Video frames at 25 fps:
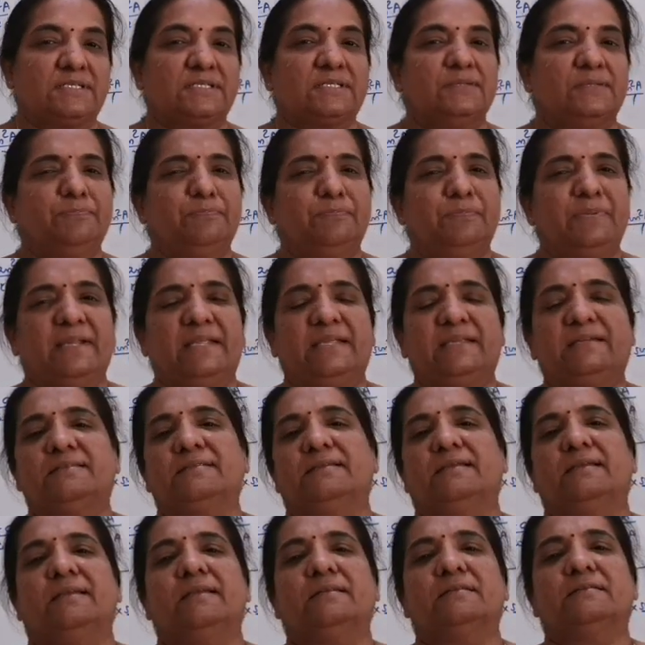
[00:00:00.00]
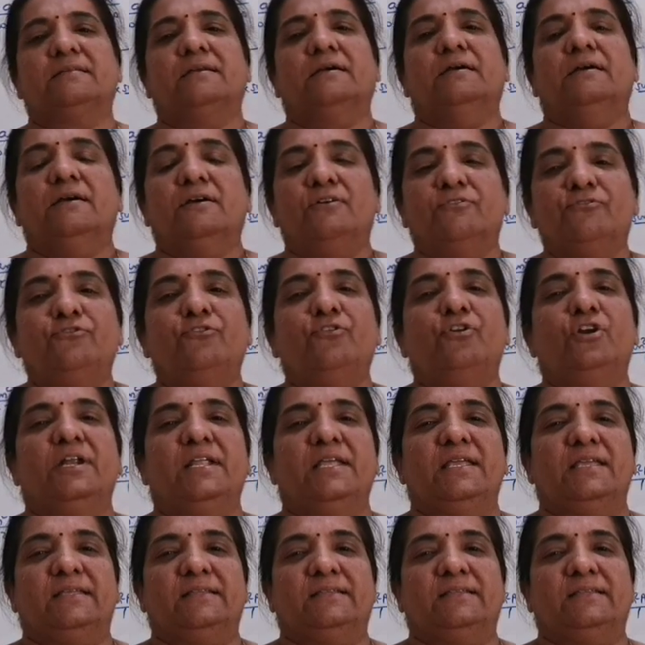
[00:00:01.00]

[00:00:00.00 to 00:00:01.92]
complete it fully.